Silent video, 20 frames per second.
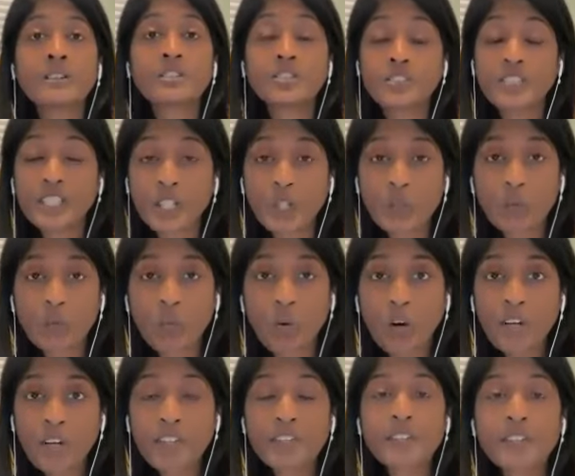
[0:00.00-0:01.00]
drinking
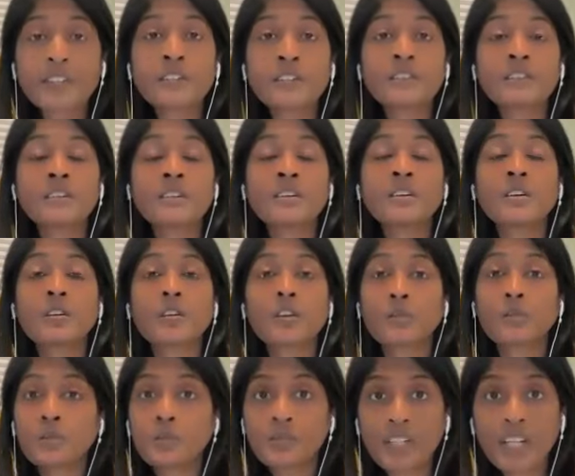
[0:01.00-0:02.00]
water, or
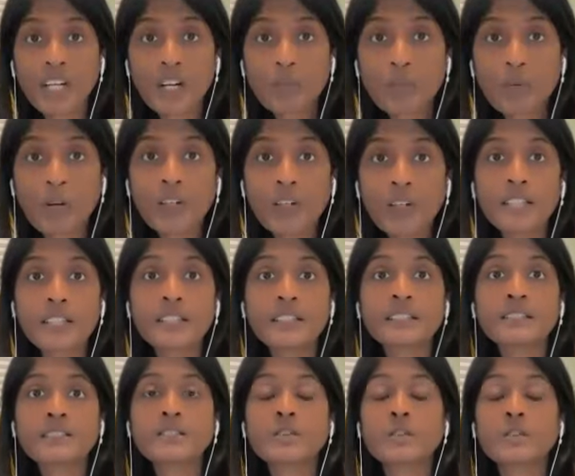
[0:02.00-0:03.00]
moving our bodies,